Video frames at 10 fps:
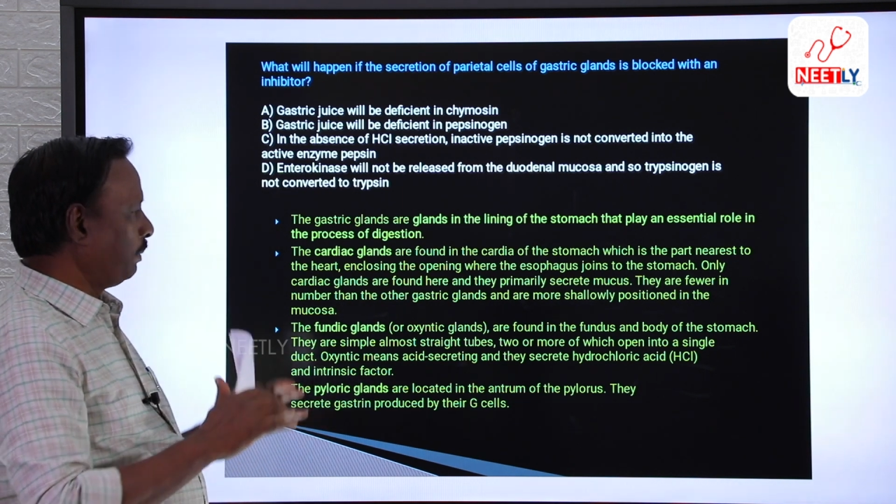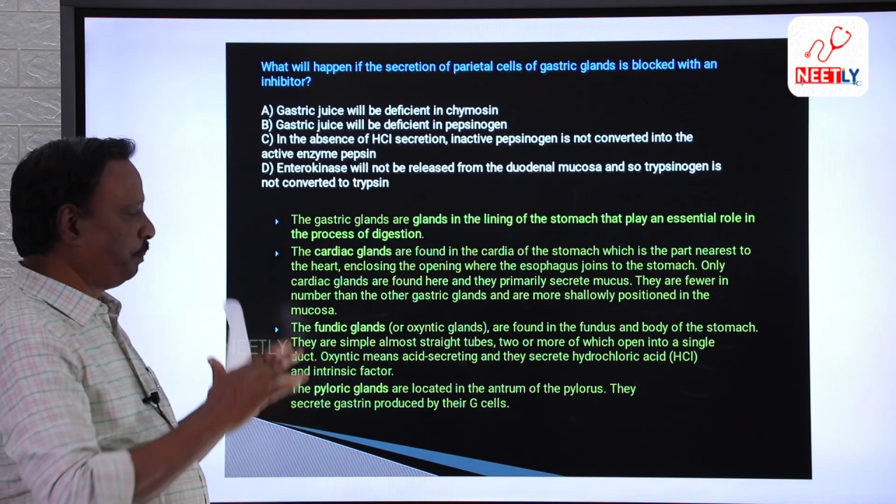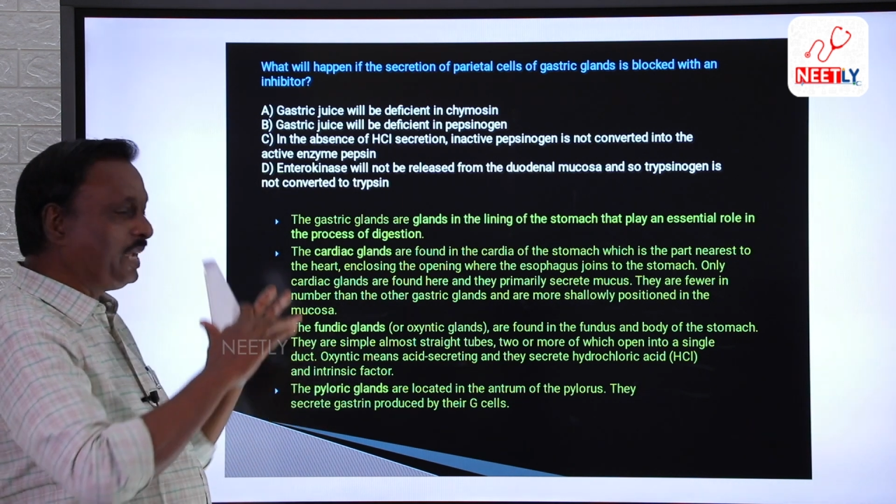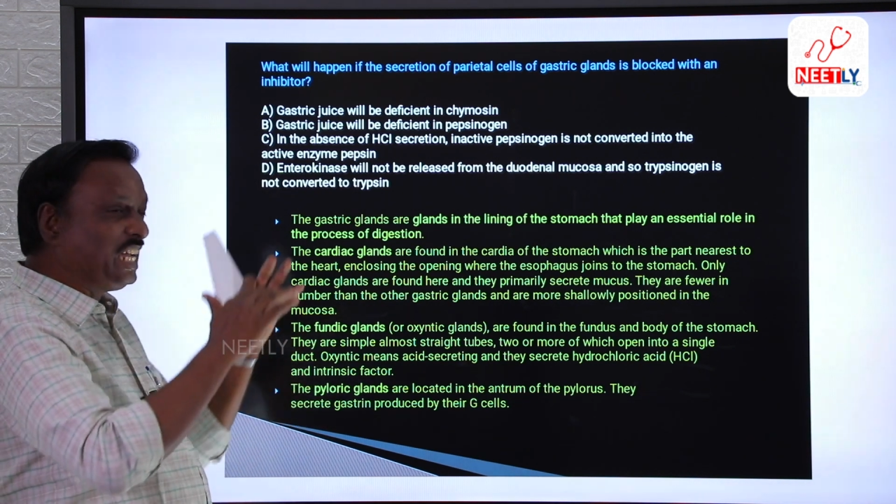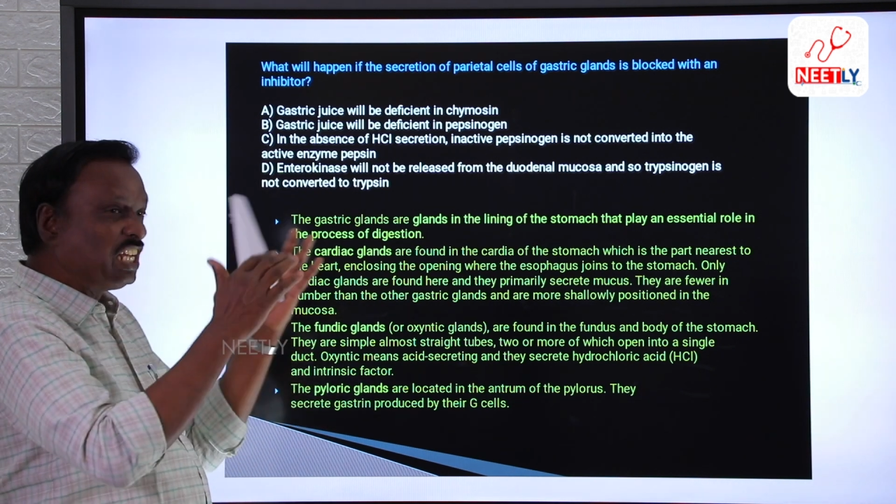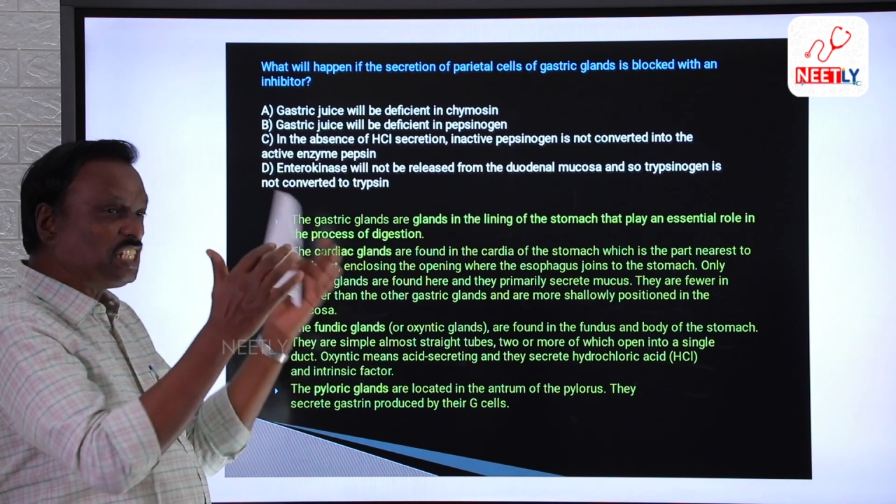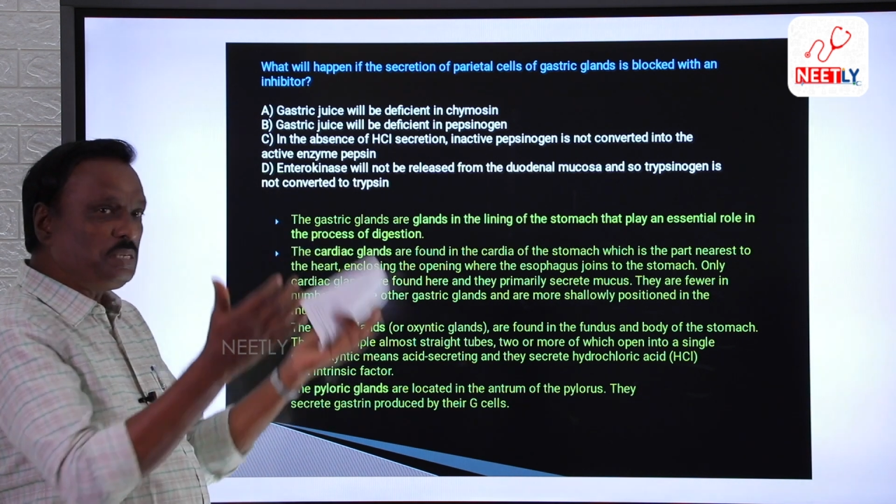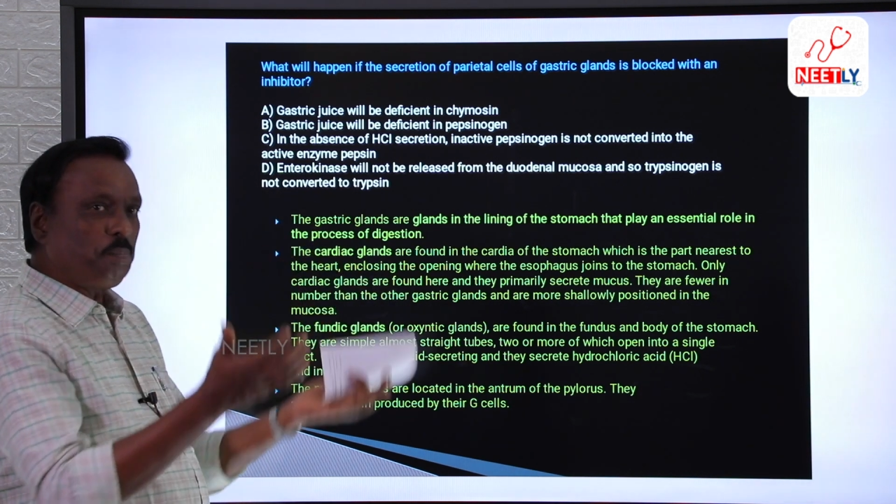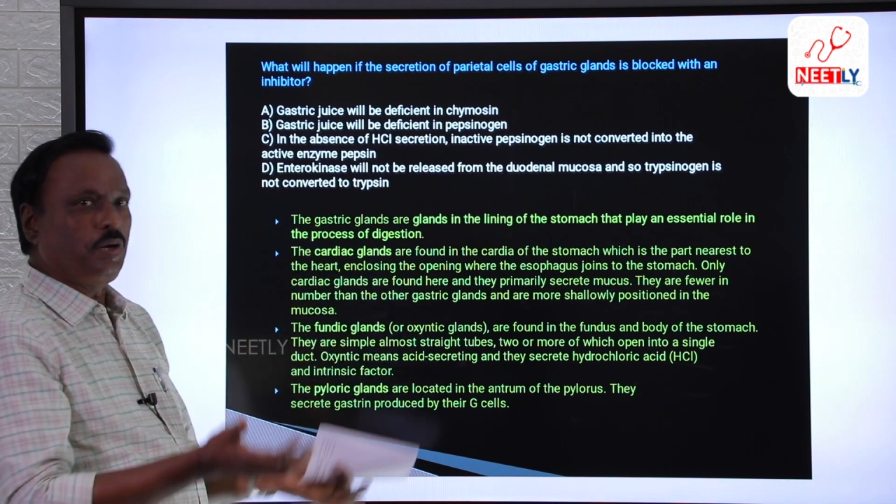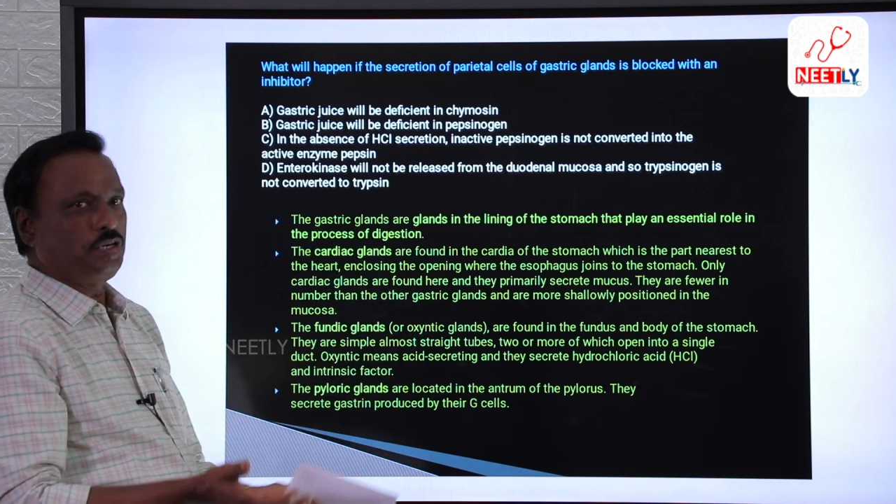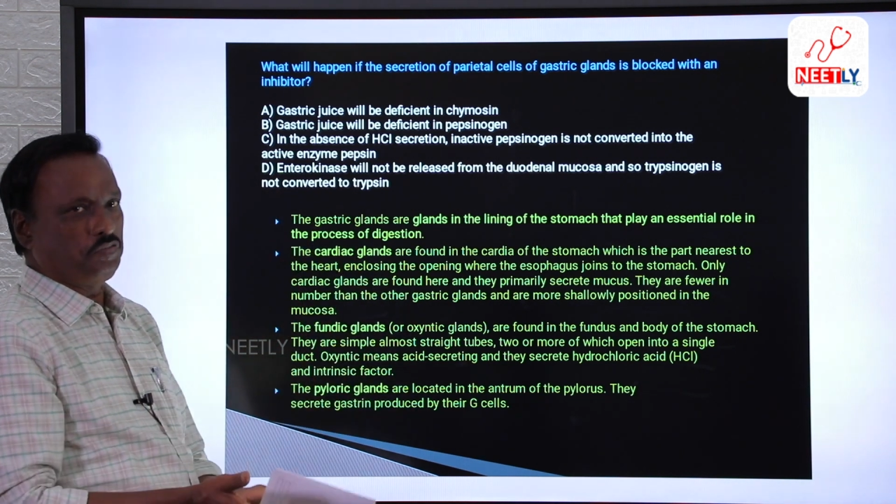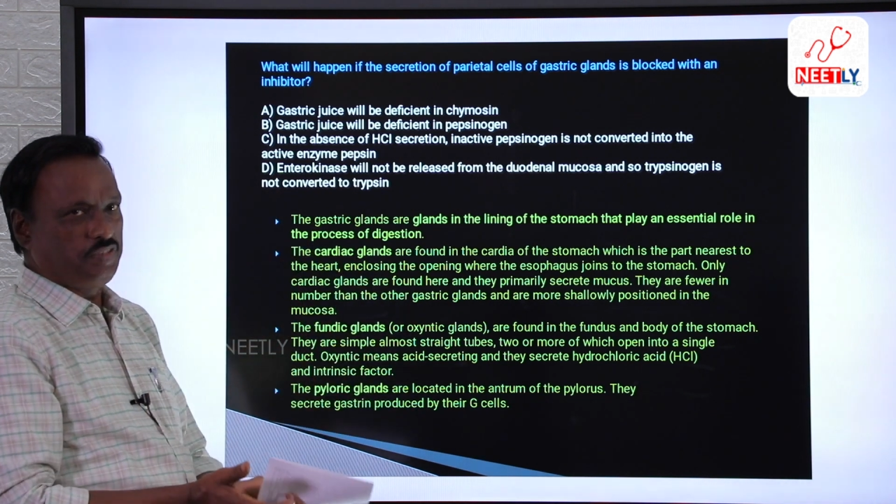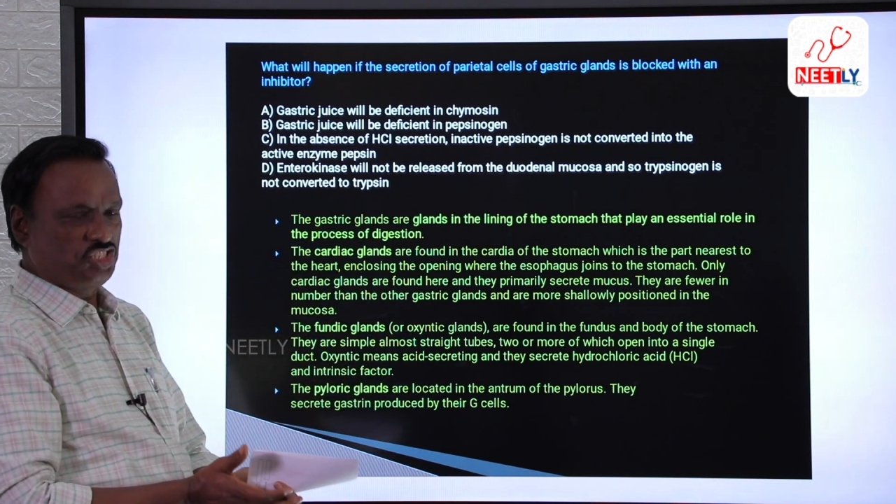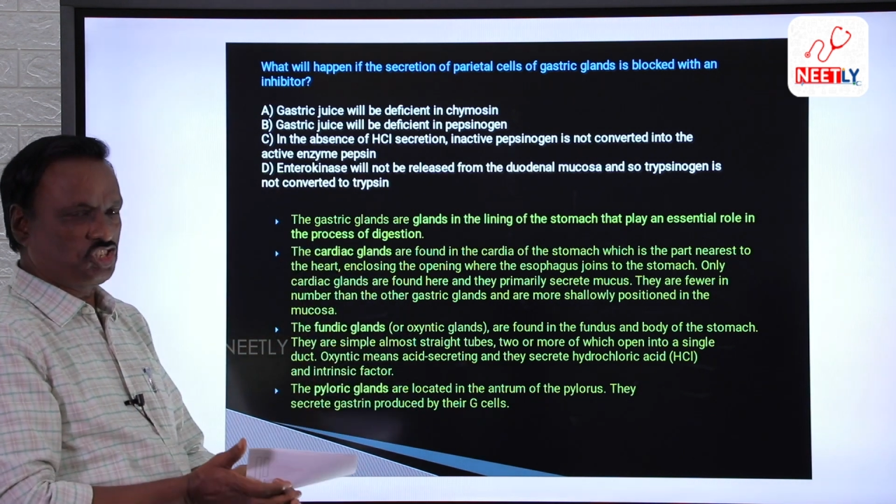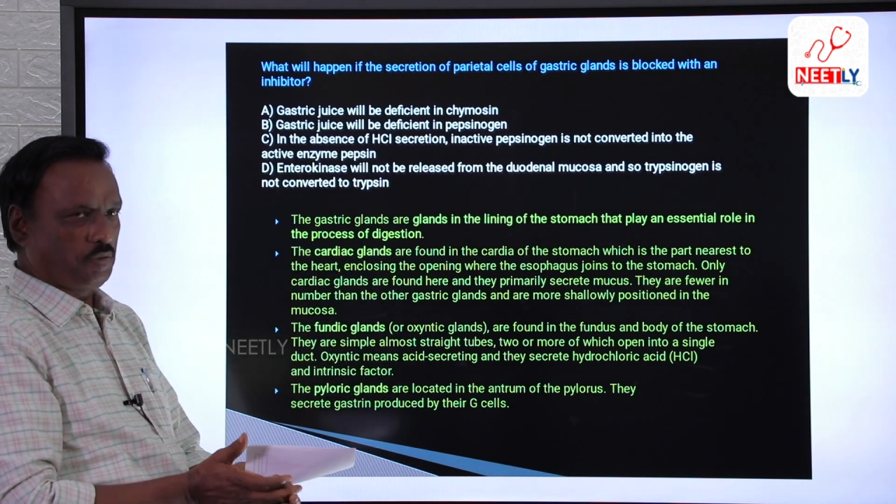biggest part of
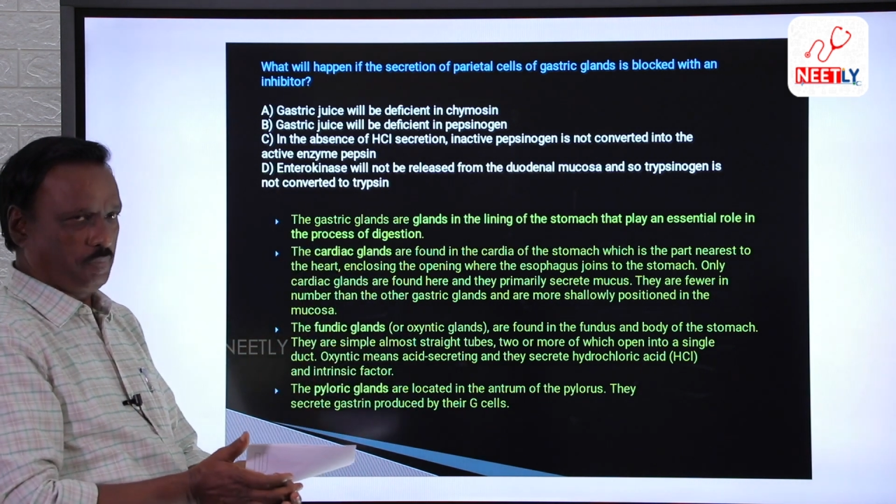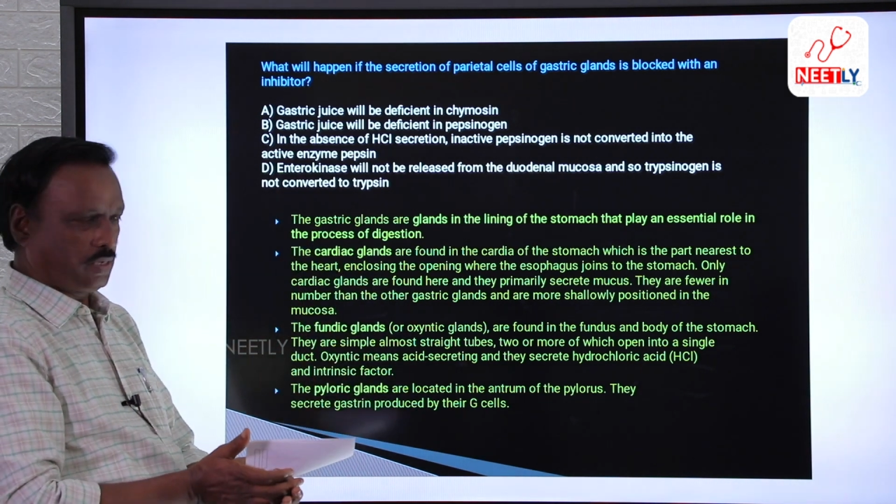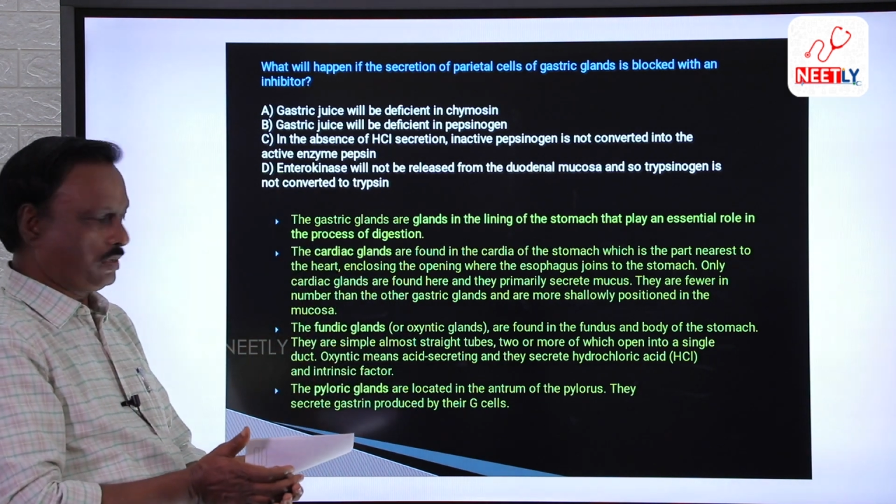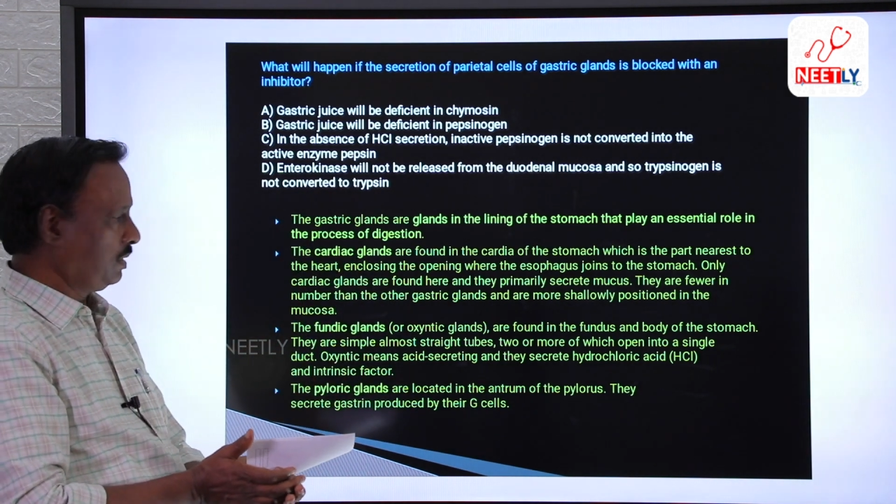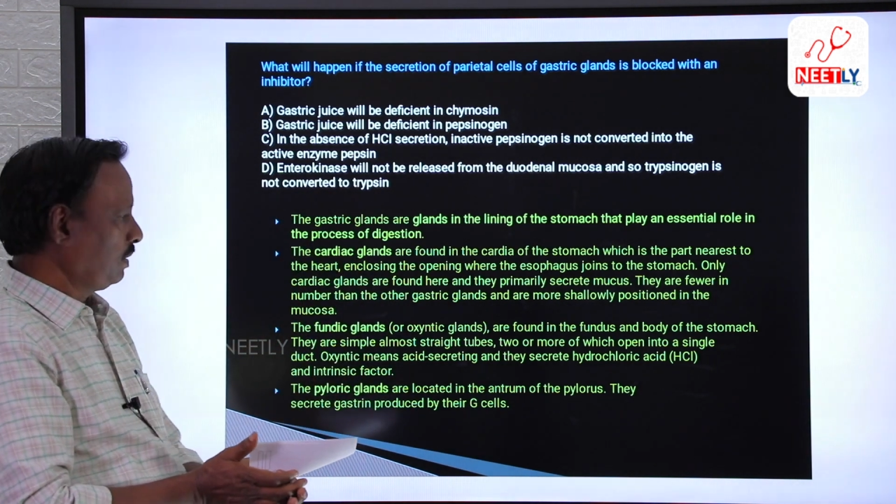the stomach.